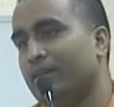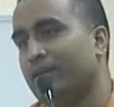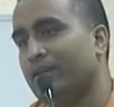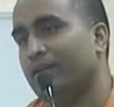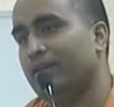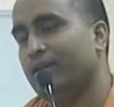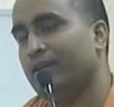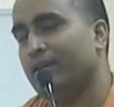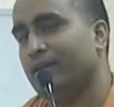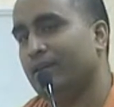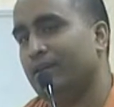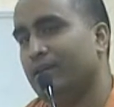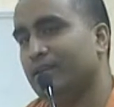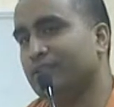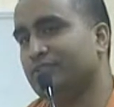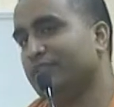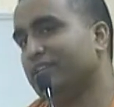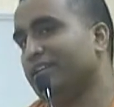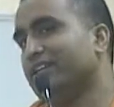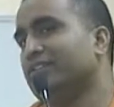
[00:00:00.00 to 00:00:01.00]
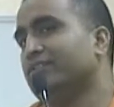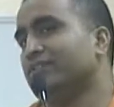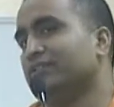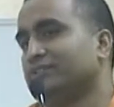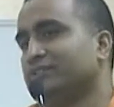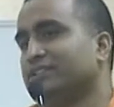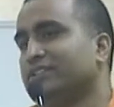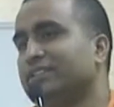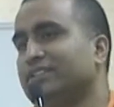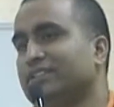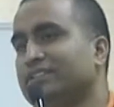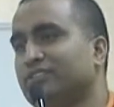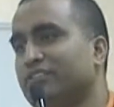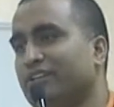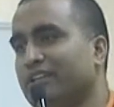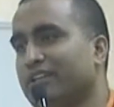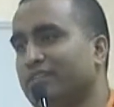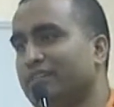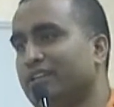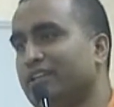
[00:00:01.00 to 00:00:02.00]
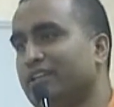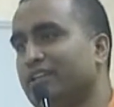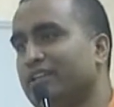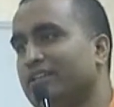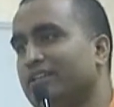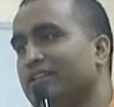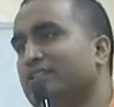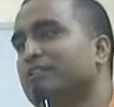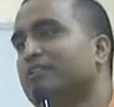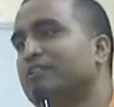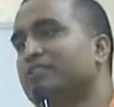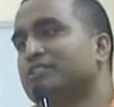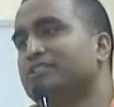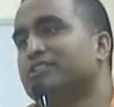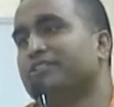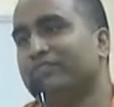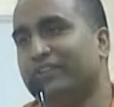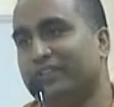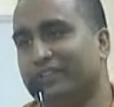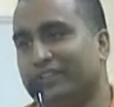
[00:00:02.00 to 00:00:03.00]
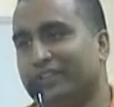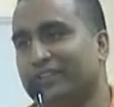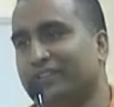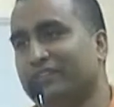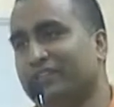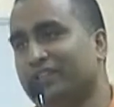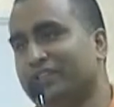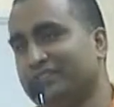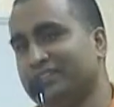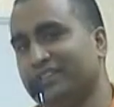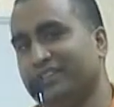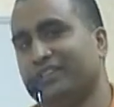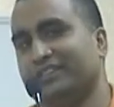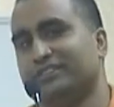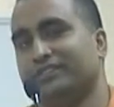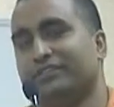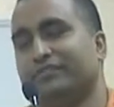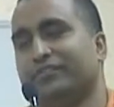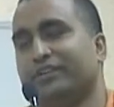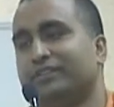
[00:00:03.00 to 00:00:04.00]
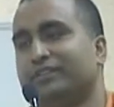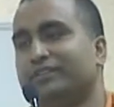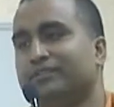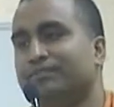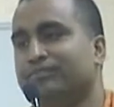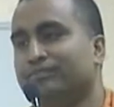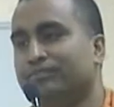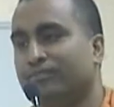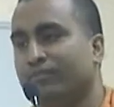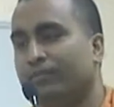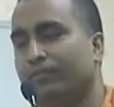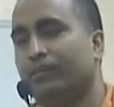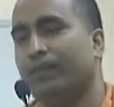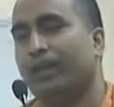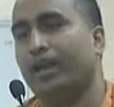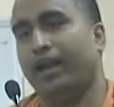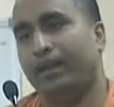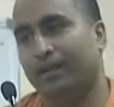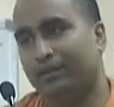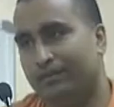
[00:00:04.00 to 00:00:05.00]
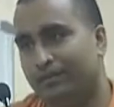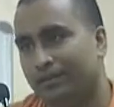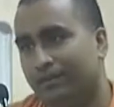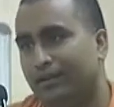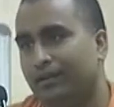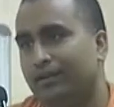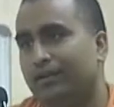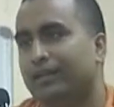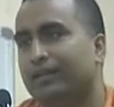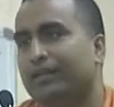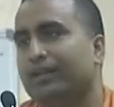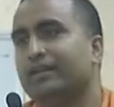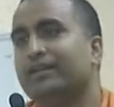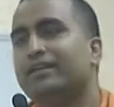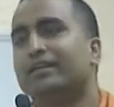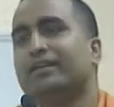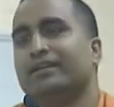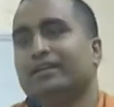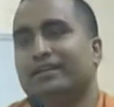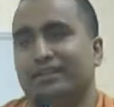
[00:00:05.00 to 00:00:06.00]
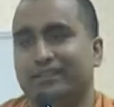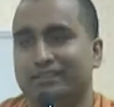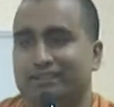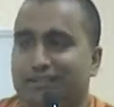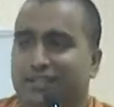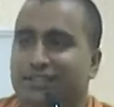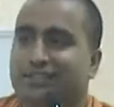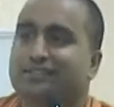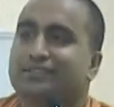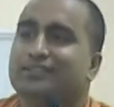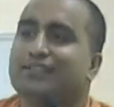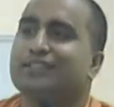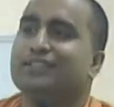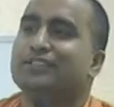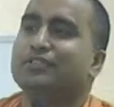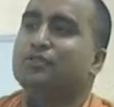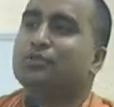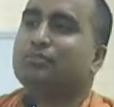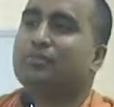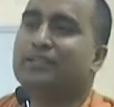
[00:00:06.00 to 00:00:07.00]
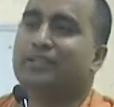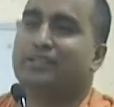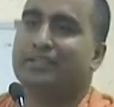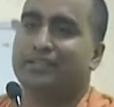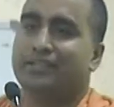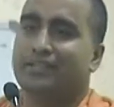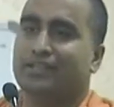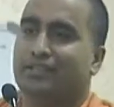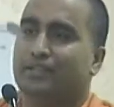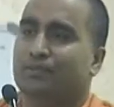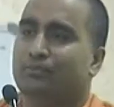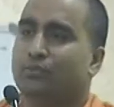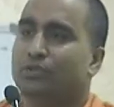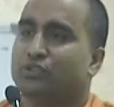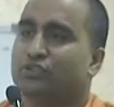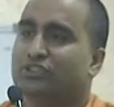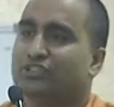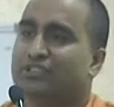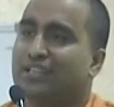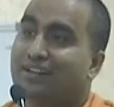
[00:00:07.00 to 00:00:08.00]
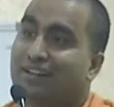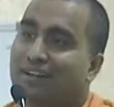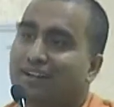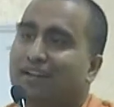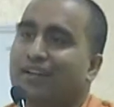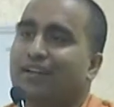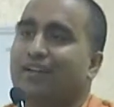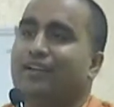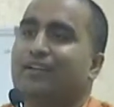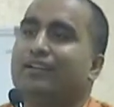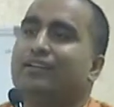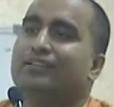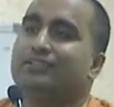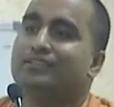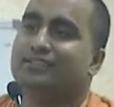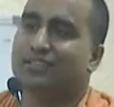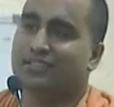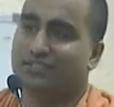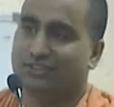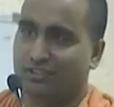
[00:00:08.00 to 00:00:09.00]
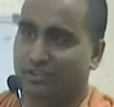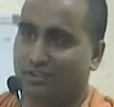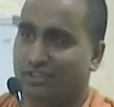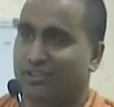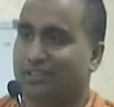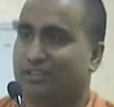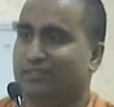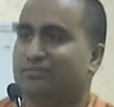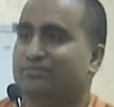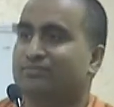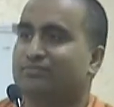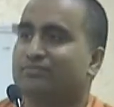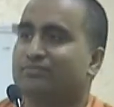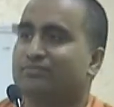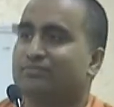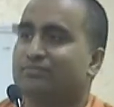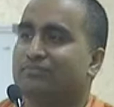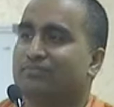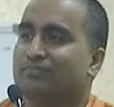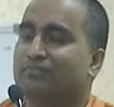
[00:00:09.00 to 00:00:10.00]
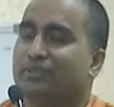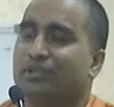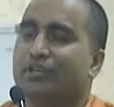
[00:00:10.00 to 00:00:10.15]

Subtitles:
It's very gross. It has got a very gross effect and a very serious effect. And ear is considered to be the most subtle sense organ, because